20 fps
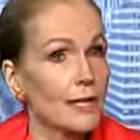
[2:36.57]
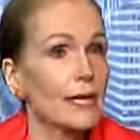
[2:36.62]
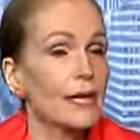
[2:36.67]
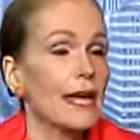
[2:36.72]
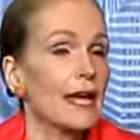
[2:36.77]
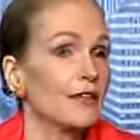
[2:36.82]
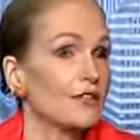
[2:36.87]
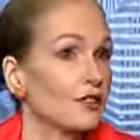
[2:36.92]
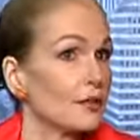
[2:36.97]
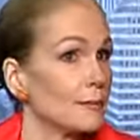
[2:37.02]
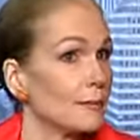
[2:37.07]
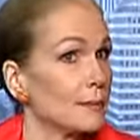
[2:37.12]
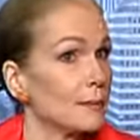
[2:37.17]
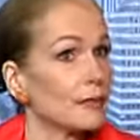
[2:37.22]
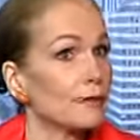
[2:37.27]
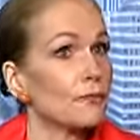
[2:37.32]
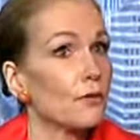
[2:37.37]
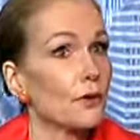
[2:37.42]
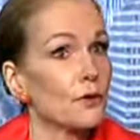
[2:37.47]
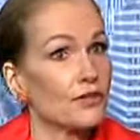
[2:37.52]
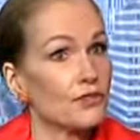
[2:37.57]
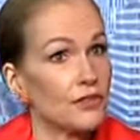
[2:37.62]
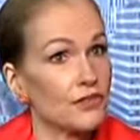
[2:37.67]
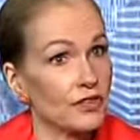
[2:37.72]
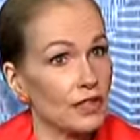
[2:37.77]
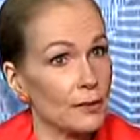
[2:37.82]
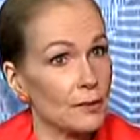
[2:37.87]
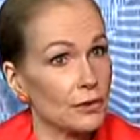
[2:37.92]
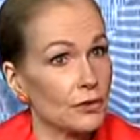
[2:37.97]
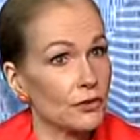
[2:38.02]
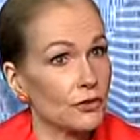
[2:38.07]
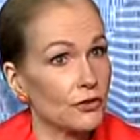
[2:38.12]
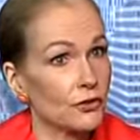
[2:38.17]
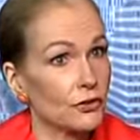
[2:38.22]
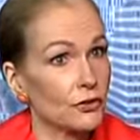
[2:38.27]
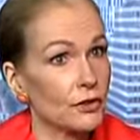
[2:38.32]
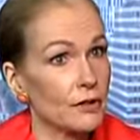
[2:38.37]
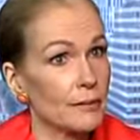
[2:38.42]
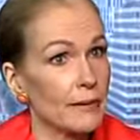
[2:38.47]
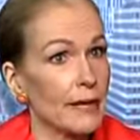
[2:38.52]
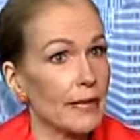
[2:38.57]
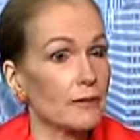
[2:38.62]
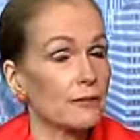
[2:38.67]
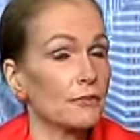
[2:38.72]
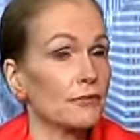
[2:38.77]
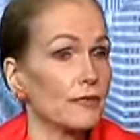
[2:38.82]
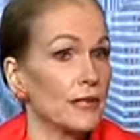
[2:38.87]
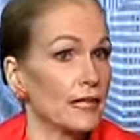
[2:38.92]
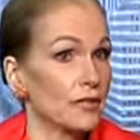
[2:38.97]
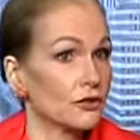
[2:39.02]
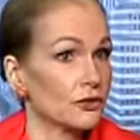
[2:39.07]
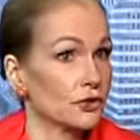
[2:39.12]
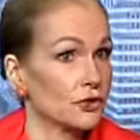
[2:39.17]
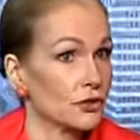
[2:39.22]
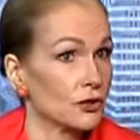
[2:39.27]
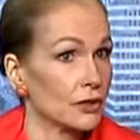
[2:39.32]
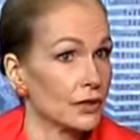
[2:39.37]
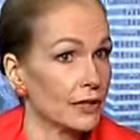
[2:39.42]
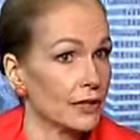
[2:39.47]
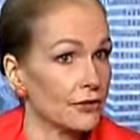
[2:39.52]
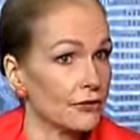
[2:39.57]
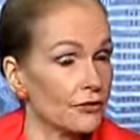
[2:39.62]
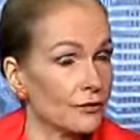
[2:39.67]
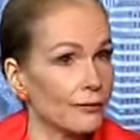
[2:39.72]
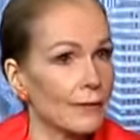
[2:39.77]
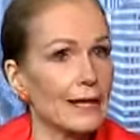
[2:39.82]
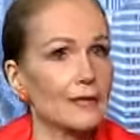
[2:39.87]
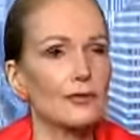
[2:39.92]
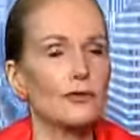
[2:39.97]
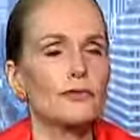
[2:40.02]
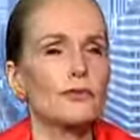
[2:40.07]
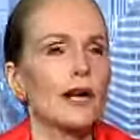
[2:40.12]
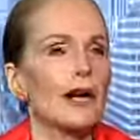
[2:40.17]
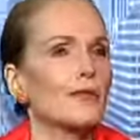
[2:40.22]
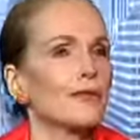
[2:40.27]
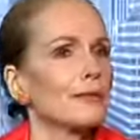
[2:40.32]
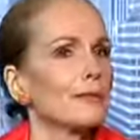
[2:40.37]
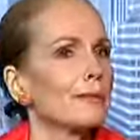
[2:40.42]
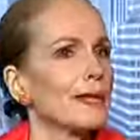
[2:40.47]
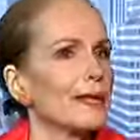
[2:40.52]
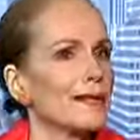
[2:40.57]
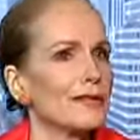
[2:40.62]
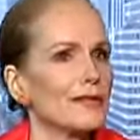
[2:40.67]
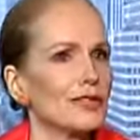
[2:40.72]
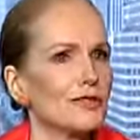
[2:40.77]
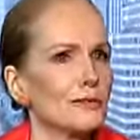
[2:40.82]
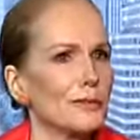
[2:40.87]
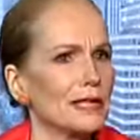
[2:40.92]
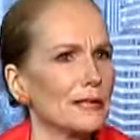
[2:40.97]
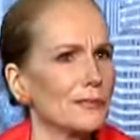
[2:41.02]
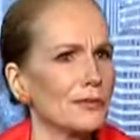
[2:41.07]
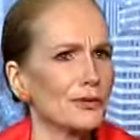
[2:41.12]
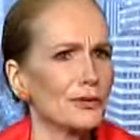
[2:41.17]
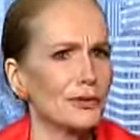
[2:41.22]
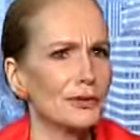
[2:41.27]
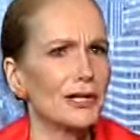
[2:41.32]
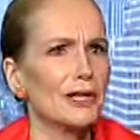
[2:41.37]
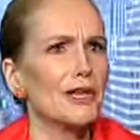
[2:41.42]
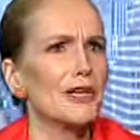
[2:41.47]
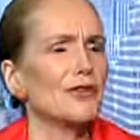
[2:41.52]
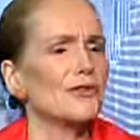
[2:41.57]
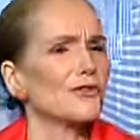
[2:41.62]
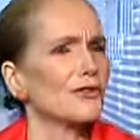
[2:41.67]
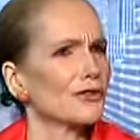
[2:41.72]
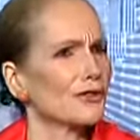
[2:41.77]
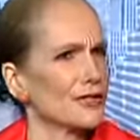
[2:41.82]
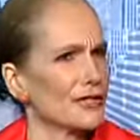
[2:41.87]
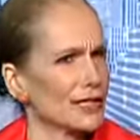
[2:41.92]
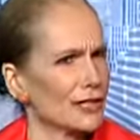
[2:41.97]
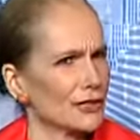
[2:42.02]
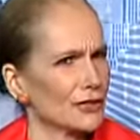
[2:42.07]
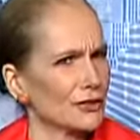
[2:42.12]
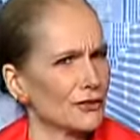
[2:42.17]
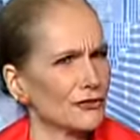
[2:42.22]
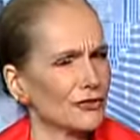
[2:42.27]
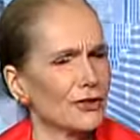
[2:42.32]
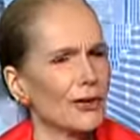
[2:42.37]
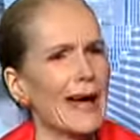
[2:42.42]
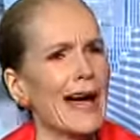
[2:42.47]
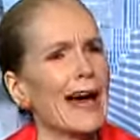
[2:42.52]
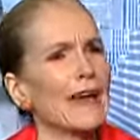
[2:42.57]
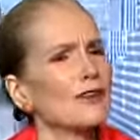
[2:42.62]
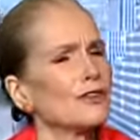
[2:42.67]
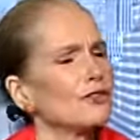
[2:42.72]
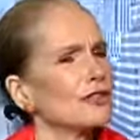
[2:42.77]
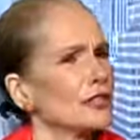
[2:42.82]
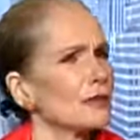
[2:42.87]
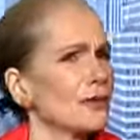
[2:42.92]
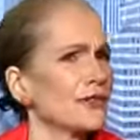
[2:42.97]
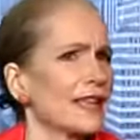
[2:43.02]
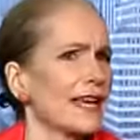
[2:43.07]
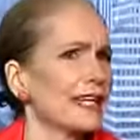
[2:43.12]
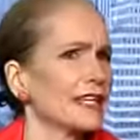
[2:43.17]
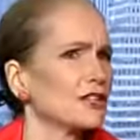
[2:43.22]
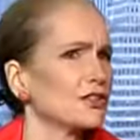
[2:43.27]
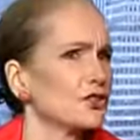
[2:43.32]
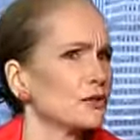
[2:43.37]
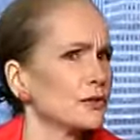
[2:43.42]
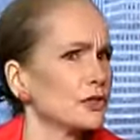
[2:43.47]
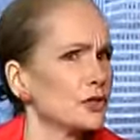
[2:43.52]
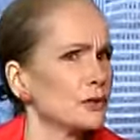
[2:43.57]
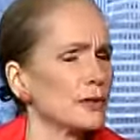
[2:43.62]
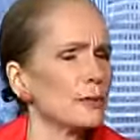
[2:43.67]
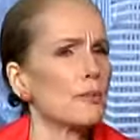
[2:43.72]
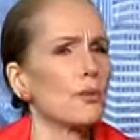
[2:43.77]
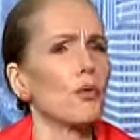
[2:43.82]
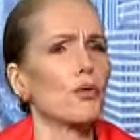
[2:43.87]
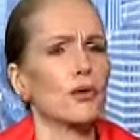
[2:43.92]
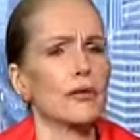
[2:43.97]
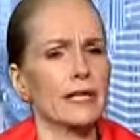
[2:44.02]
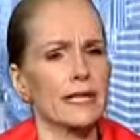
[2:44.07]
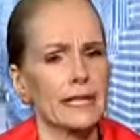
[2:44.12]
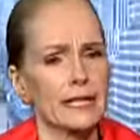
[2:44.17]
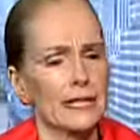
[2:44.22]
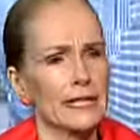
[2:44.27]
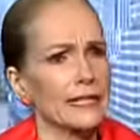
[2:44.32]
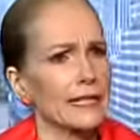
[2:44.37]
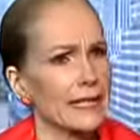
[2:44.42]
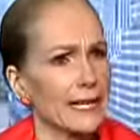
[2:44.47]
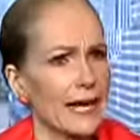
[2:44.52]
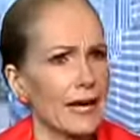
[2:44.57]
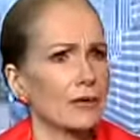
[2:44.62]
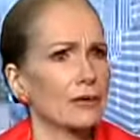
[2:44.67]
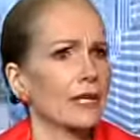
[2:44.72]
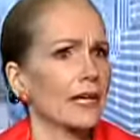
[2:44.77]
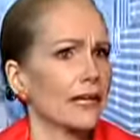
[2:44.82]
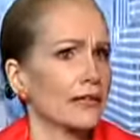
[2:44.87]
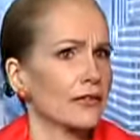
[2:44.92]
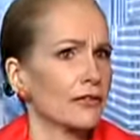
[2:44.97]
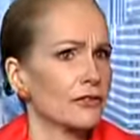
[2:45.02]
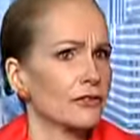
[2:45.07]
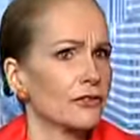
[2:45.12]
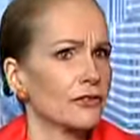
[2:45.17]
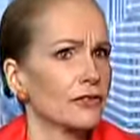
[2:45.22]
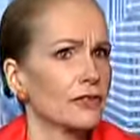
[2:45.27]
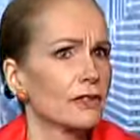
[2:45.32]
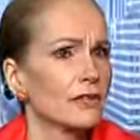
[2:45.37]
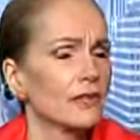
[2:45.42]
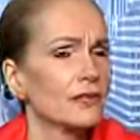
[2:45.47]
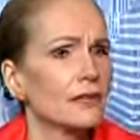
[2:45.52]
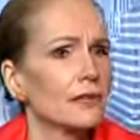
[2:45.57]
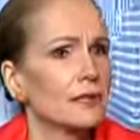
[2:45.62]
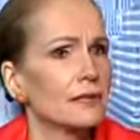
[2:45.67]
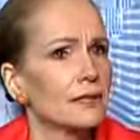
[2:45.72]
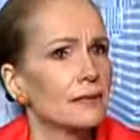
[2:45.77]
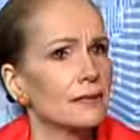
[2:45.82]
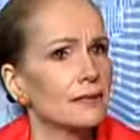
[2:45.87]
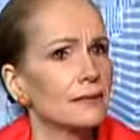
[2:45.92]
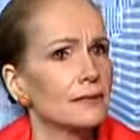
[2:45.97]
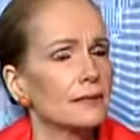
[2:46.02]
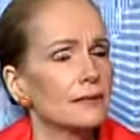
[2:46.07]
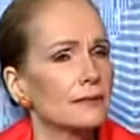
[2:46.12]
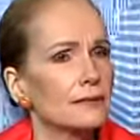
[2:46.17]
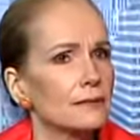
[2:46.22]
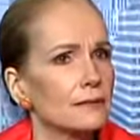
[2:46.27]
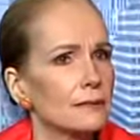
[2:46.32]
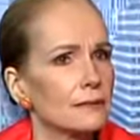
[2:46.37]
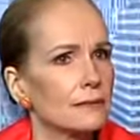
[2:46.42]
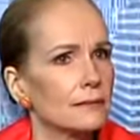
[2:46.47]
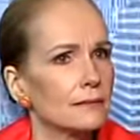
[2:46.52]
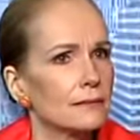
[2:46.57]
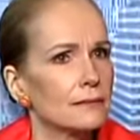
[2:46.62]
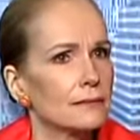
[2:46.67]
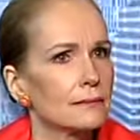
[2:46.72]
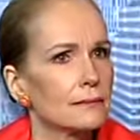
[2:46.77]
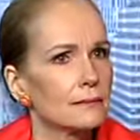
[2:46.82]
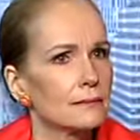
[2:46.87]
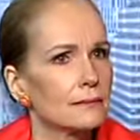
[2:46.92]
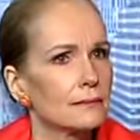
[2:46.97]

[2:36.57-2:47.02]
And some people have voiced the same concern about financial journalists. Now, you've covered many of these people for years. You know, how do you deal with that issue in your reporting and in an account like this? Well, I think there's always a balance.